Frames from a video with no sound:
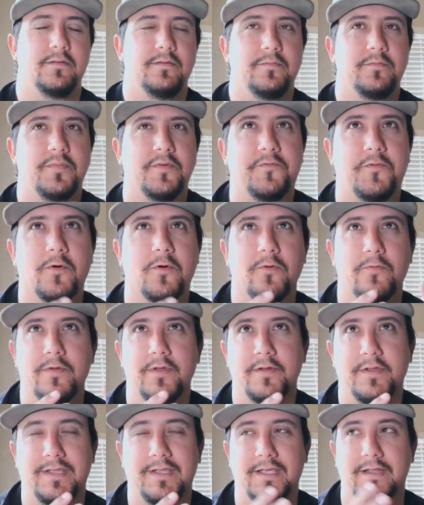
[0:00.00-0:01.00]
Before
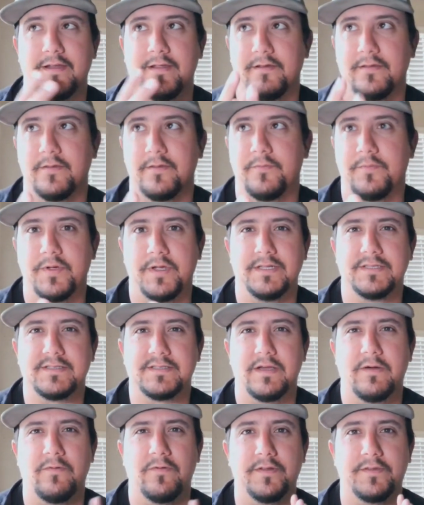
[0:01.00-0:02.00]
we get into the baits,
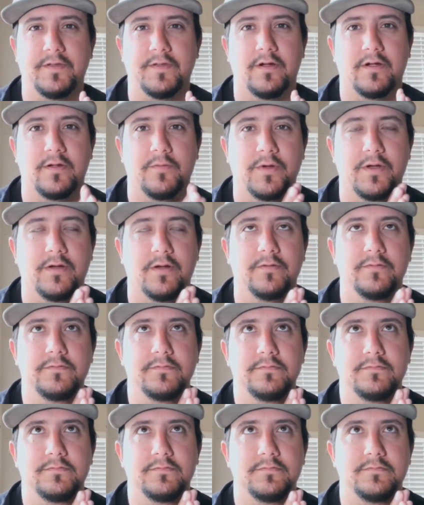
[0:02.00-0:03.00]
I want to talk about
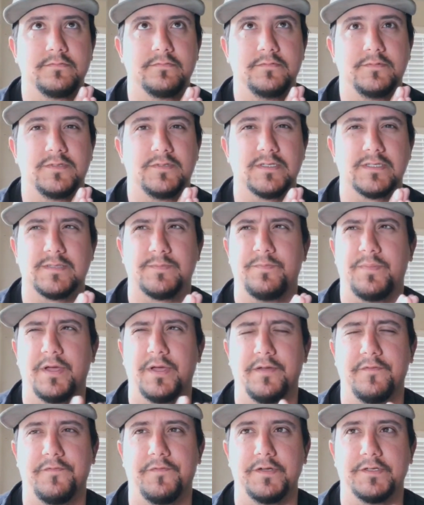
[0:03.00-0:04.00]
just
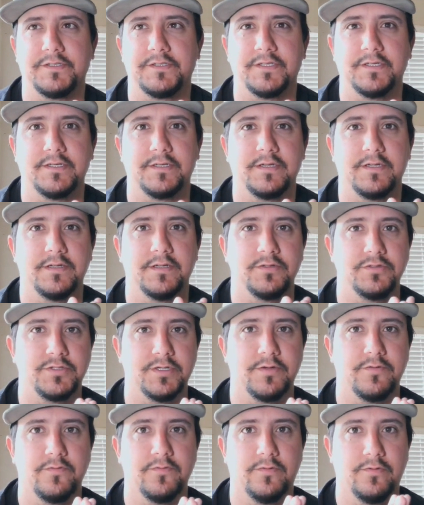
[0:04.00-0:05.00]
bed fishing in
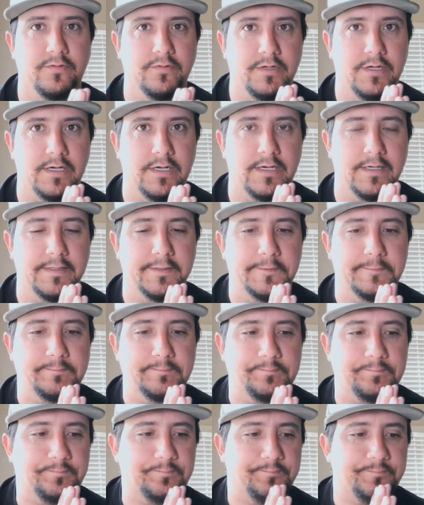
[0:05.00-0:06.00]
general. I
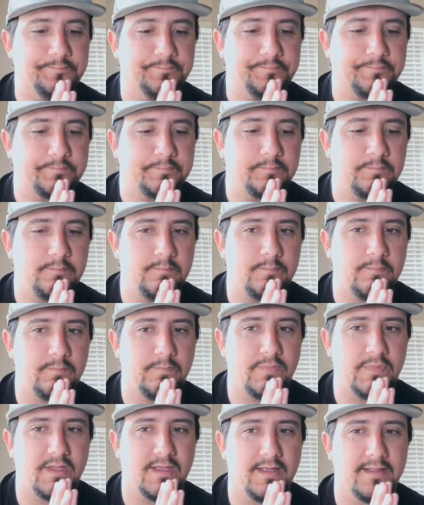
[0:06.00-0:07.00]

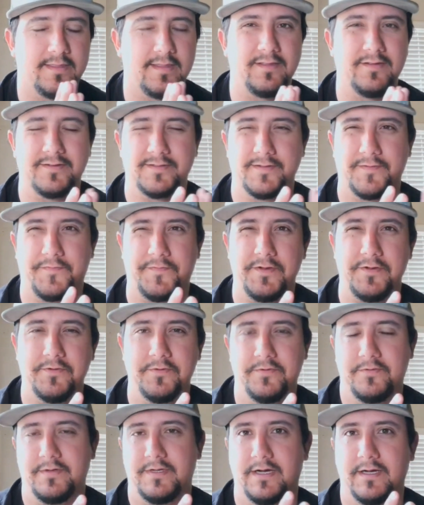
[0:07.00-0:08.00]
think there's a
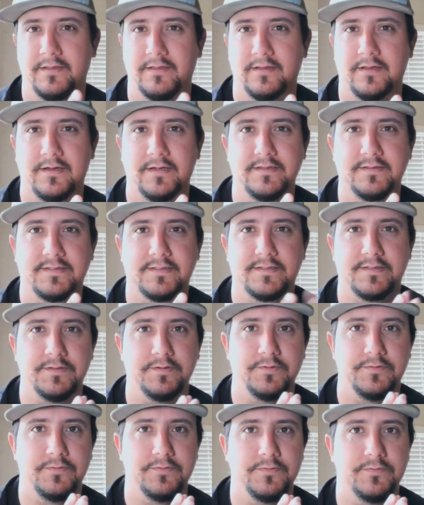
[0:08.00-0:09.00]
few guidelines
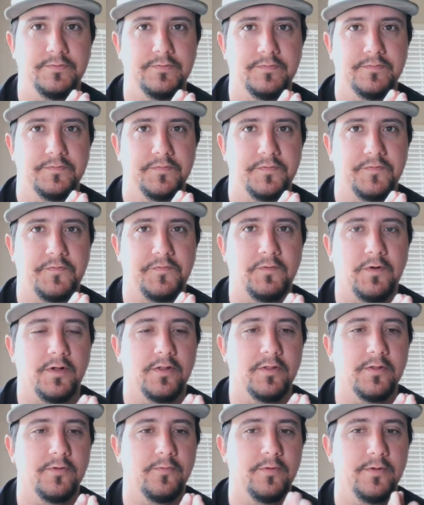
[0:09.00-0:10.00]
to
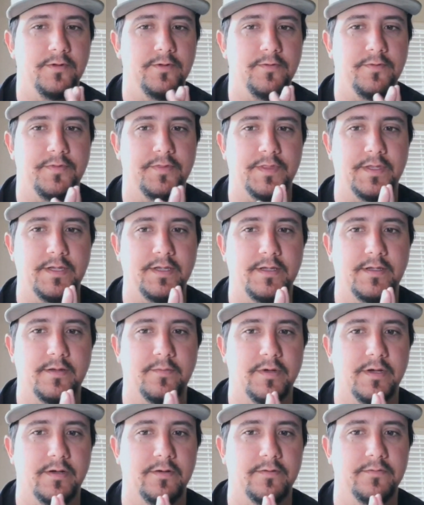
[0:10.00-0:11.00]
follow when you think
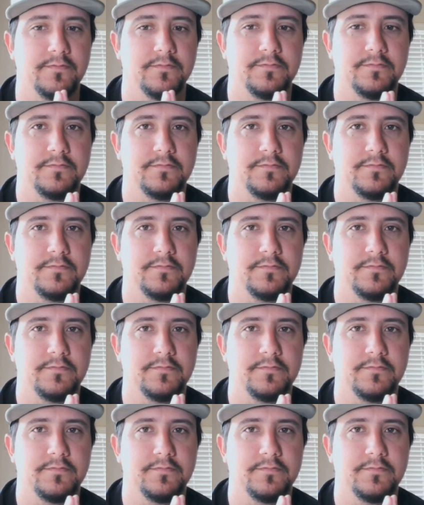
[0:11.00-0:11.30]
about,